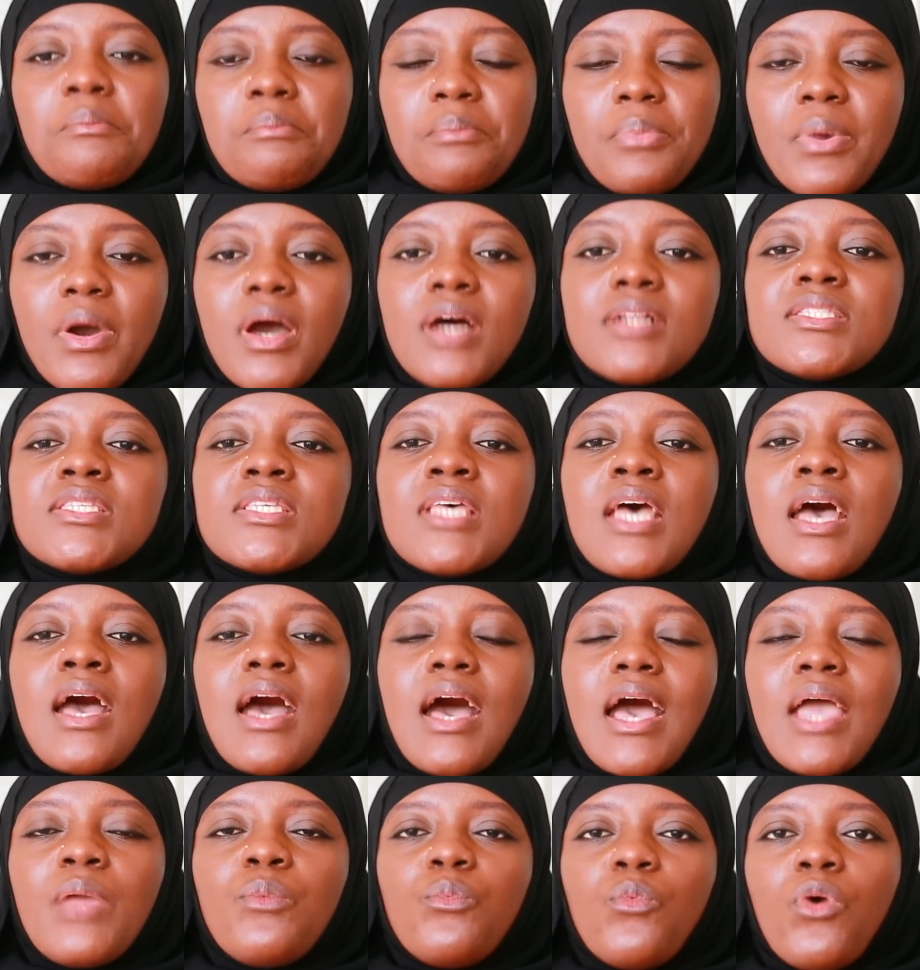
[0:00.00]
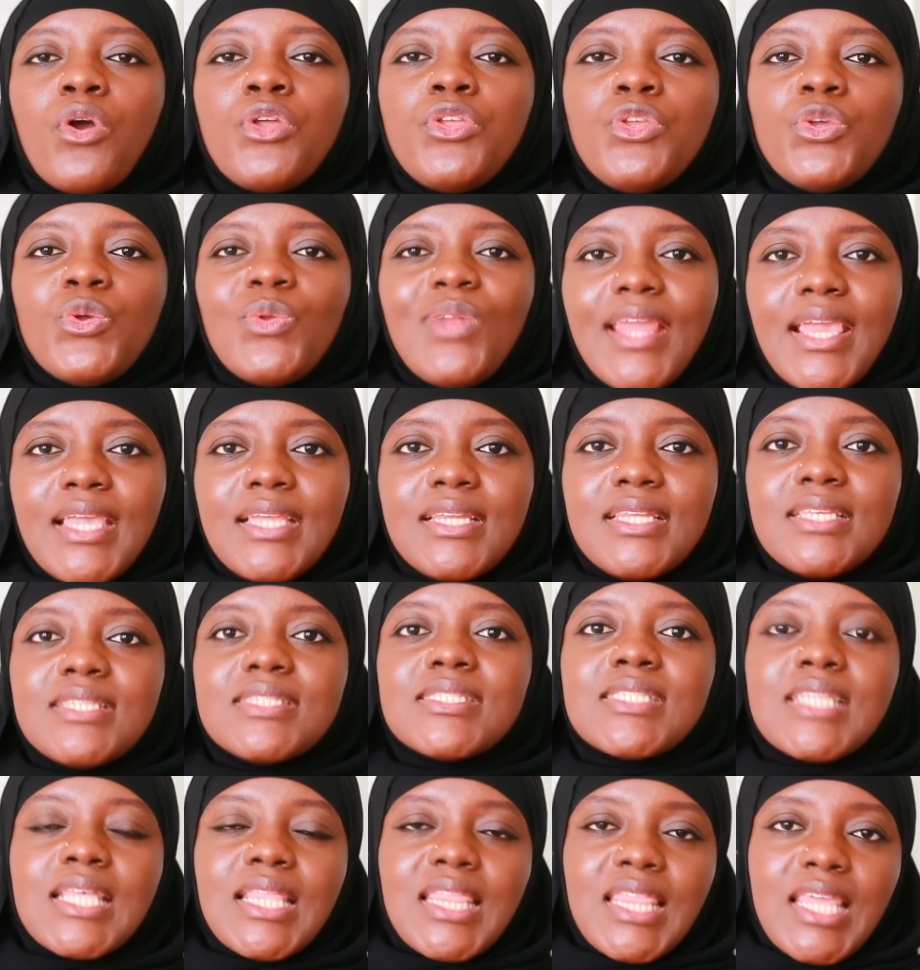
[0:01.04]
But I want you
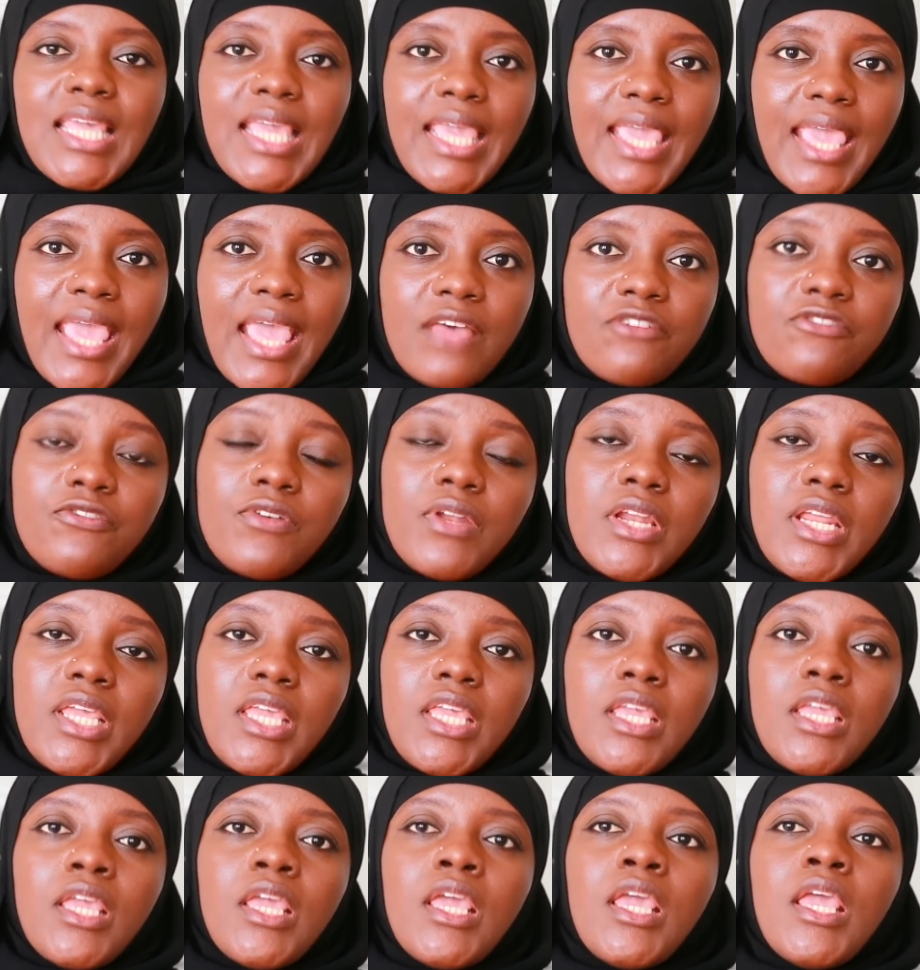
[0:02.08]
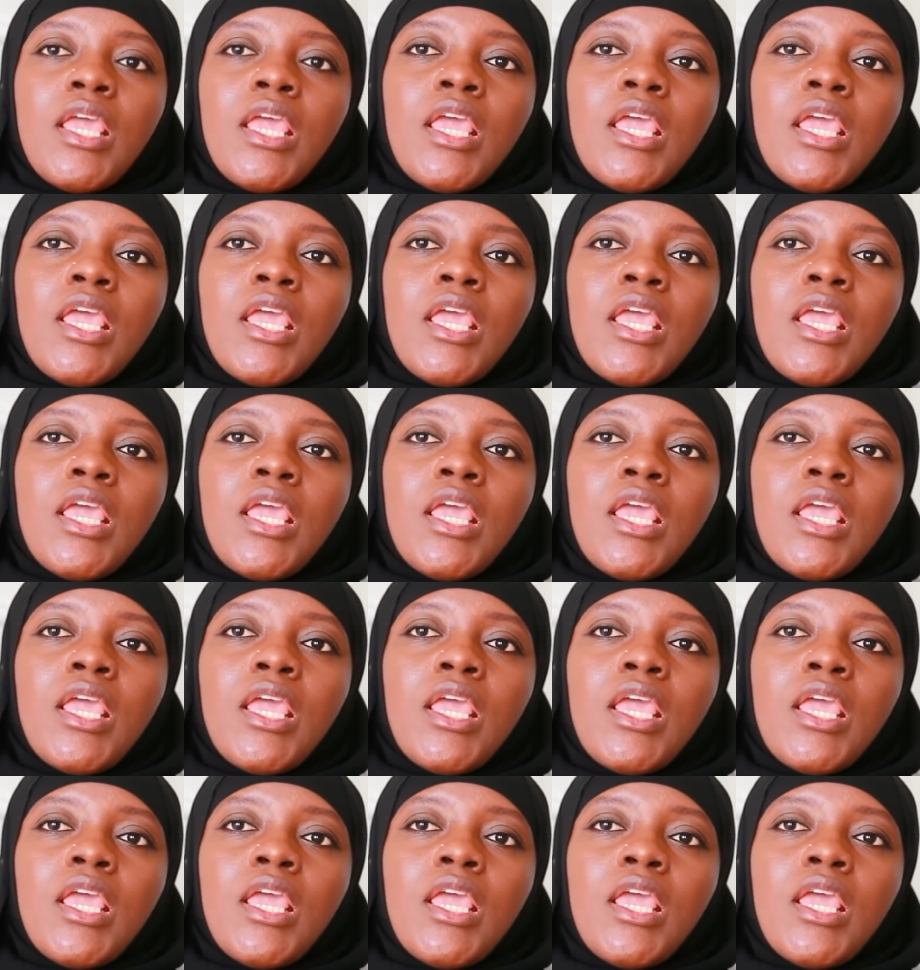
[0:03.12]
ladies to think carefully,